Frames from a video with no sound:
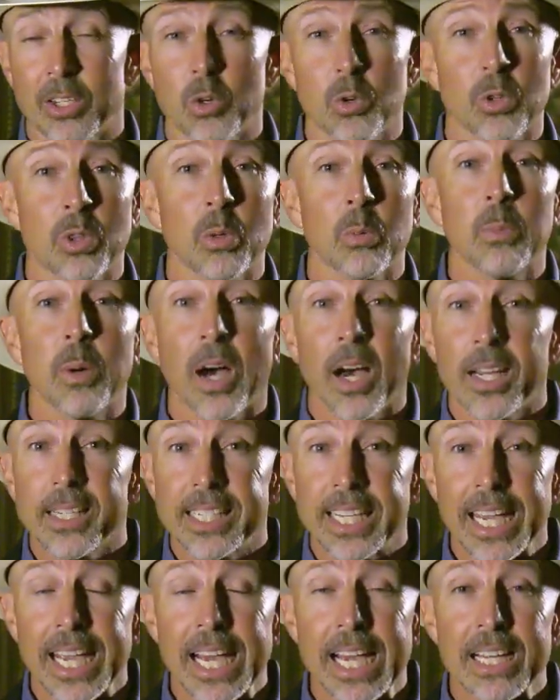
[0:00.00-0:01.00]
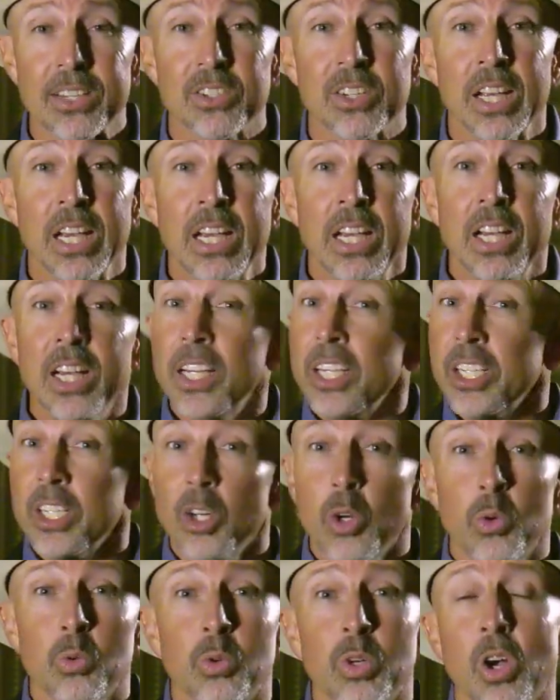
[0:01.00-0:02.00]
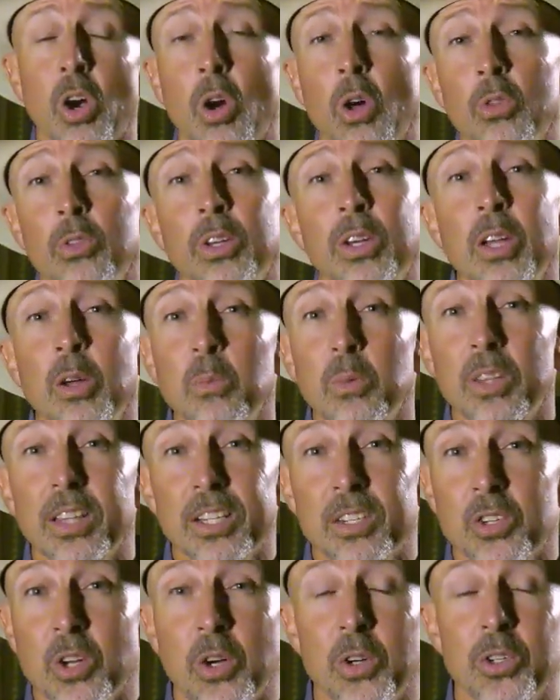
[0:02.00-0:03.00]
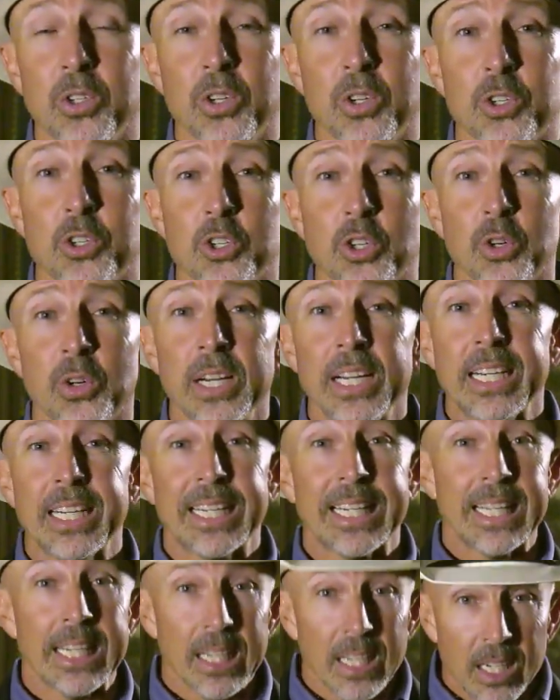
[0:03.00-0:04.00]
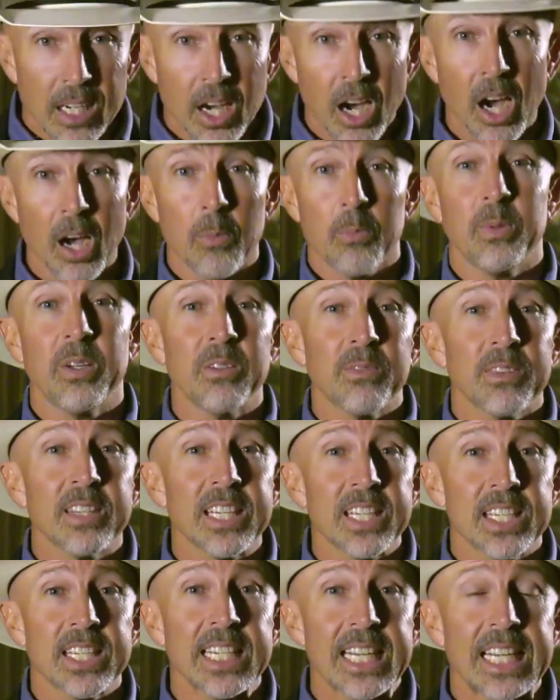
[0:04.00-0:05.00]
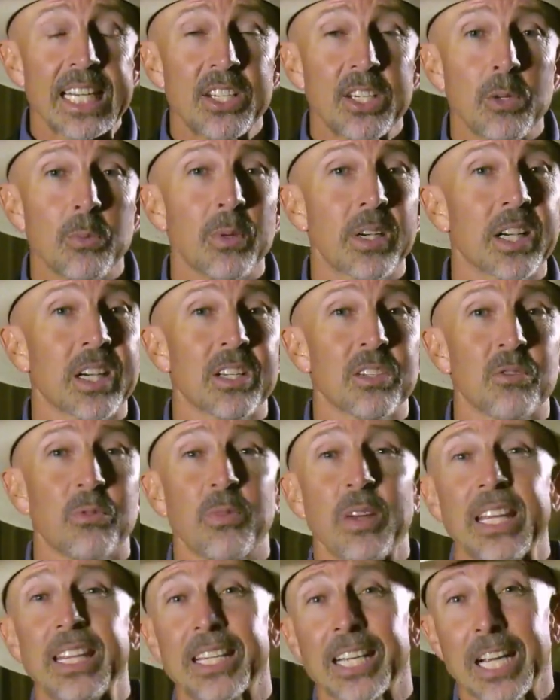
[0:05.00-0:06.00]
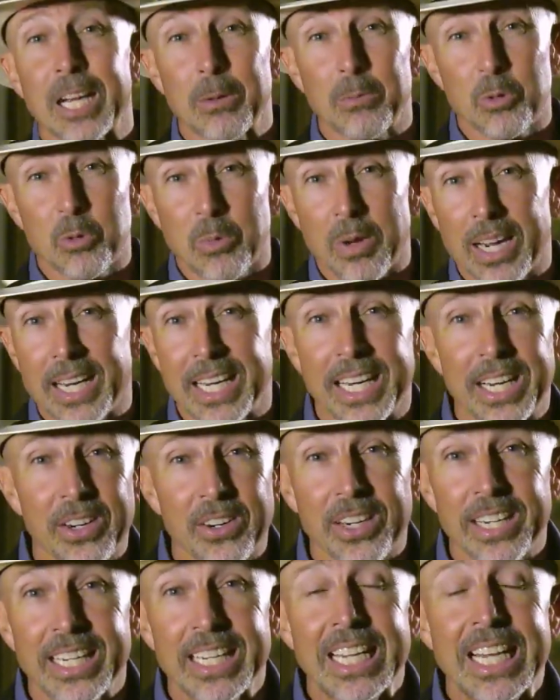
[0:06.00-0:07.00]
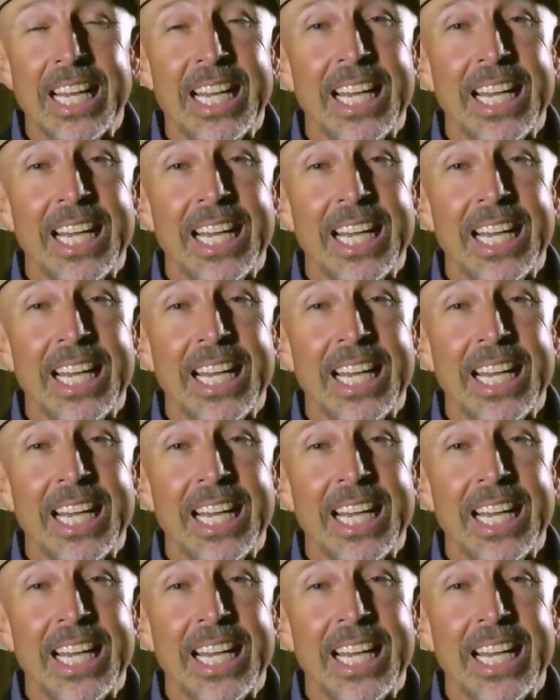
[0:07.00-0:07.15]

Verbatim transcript: Go to the podcast you know, call the number that's on your screen and get a copy of this teaching because faith comes by hearing